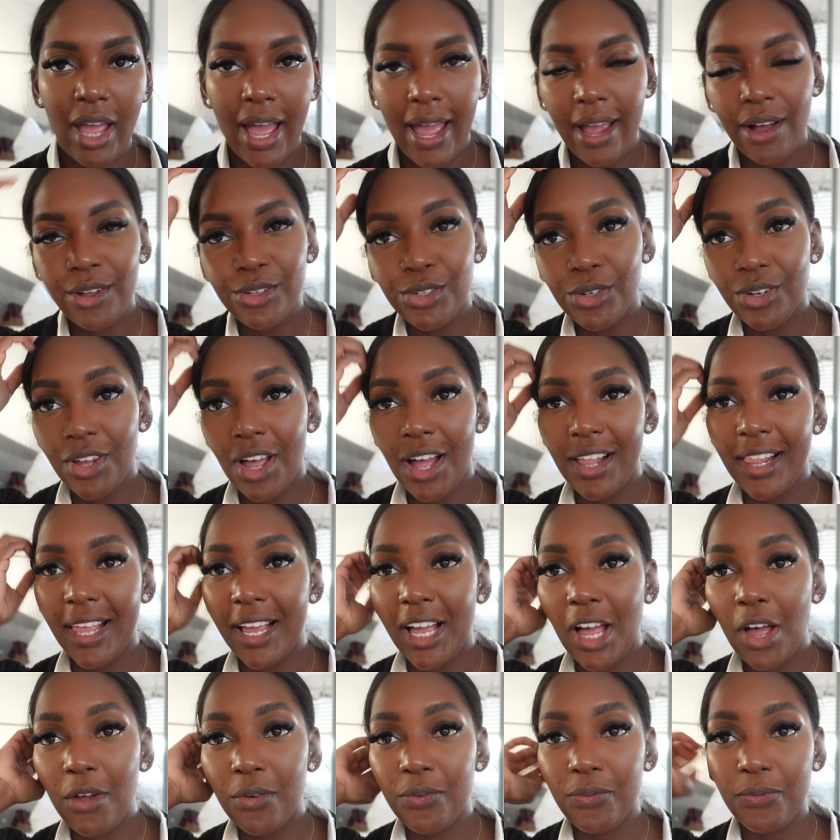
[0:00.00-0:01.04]
I also got
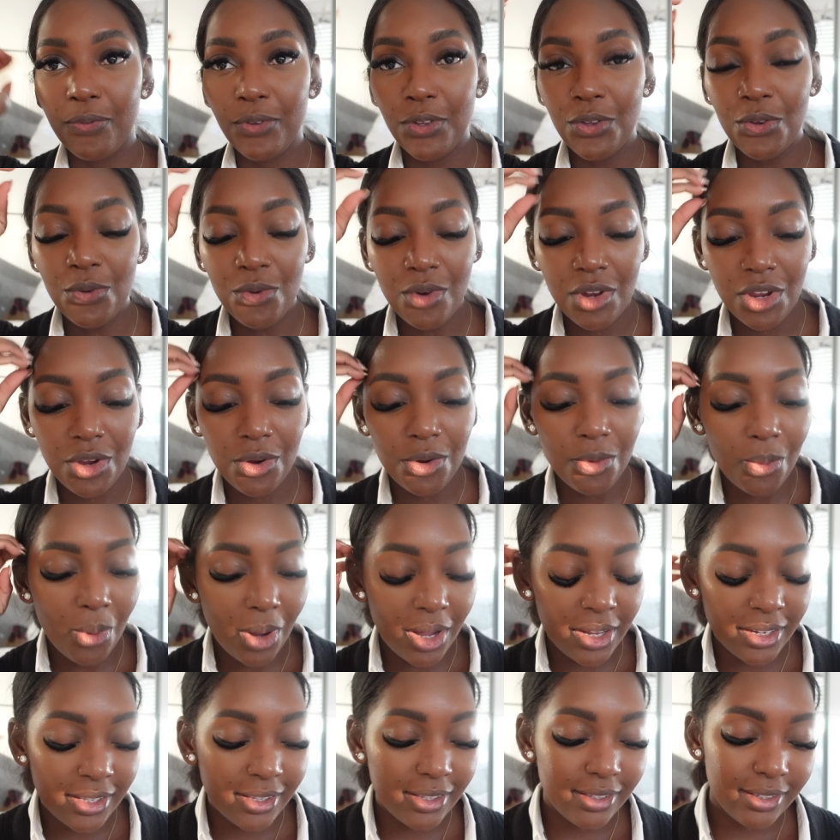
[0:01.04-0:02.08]
like a few nude
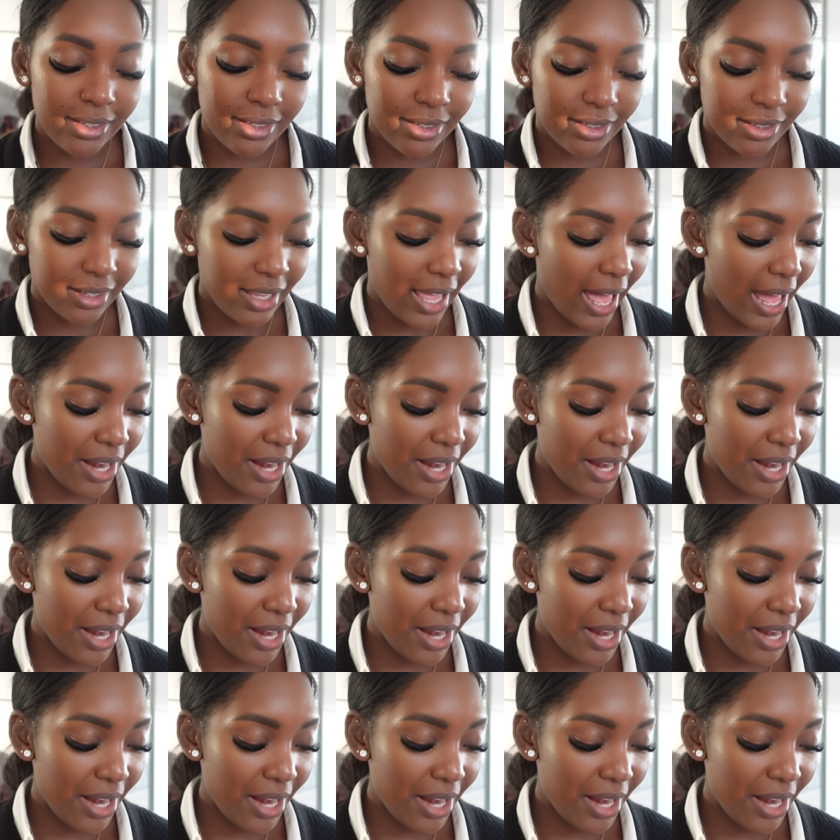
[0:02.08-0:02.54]
ones.